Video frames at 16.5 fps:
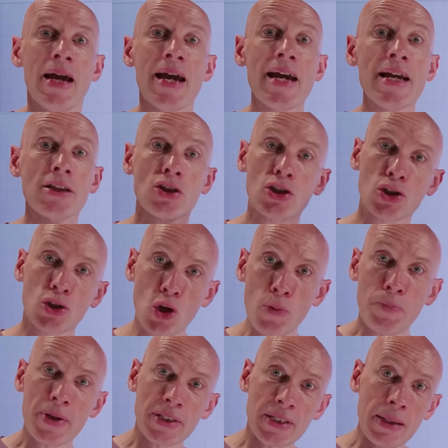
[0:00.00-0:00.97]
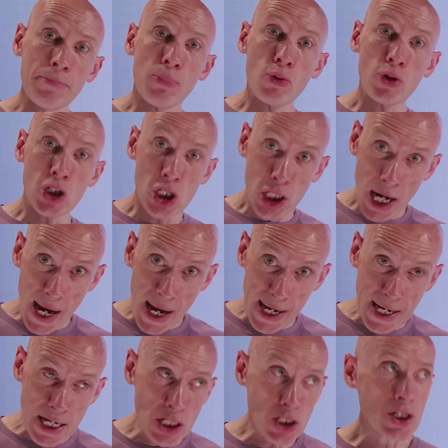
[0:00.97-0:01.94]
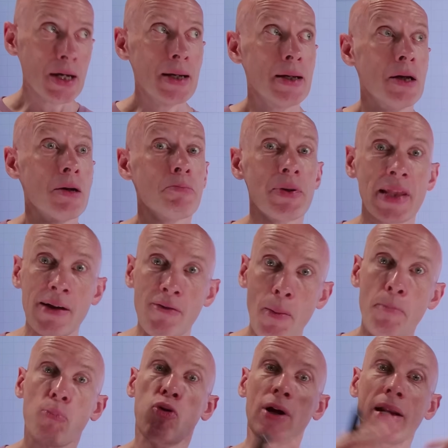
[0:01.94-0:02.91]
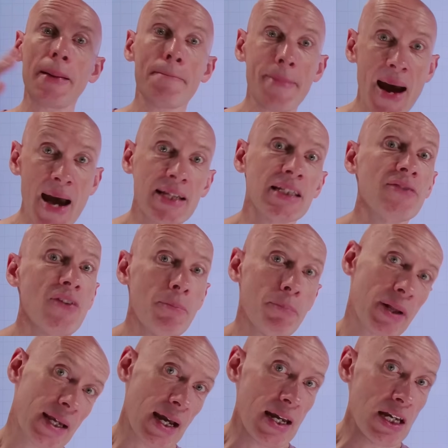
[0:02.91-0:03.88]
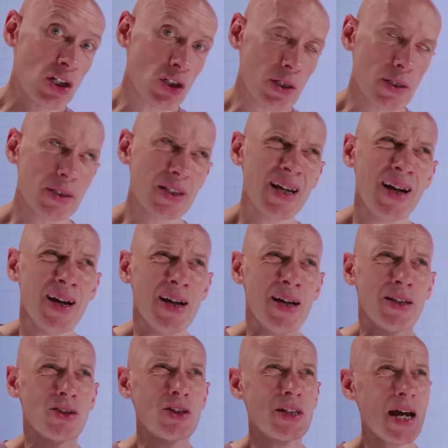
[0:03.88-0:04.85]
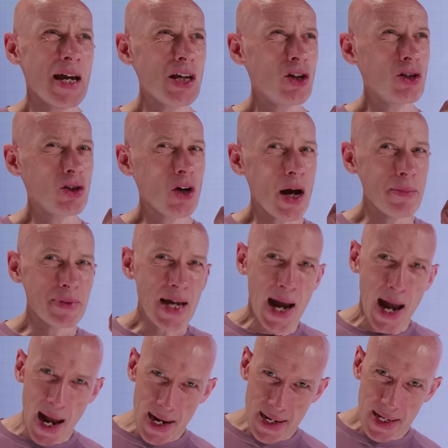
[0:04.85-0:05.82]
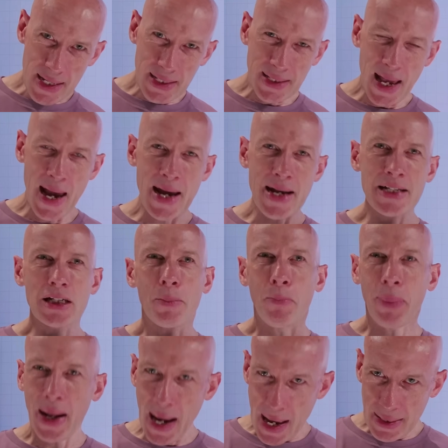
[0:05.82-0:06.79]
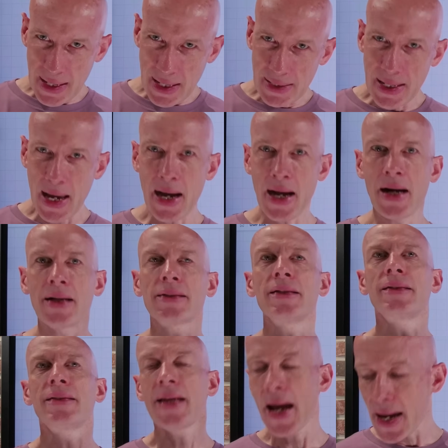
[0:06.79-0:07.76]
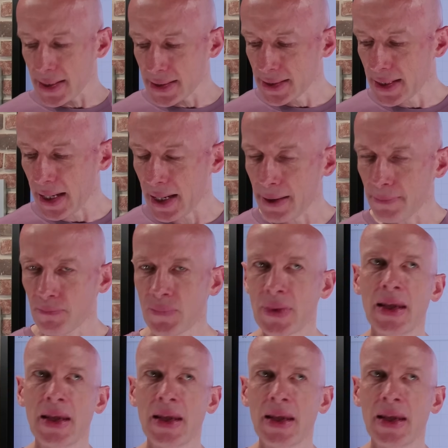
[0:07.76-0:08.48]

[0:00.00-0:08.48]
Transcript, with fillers: It's a super simple change, but there are pretty massive implications. So take your time to understand, to plan this out, to test it.